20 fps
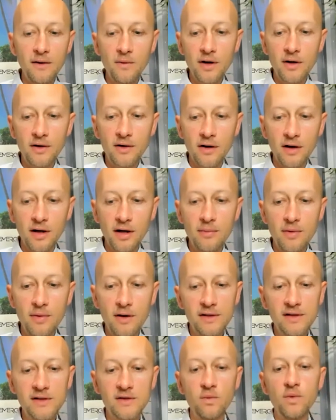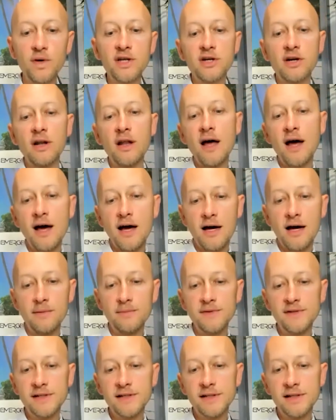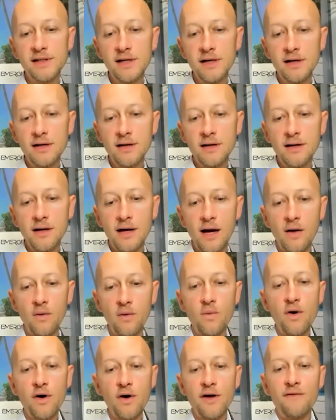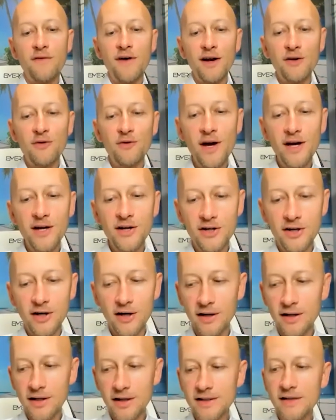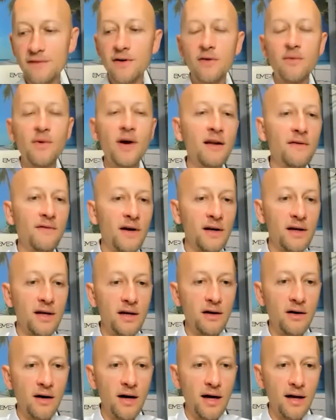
we are talking about is which labs and what evaluation is even relevant here.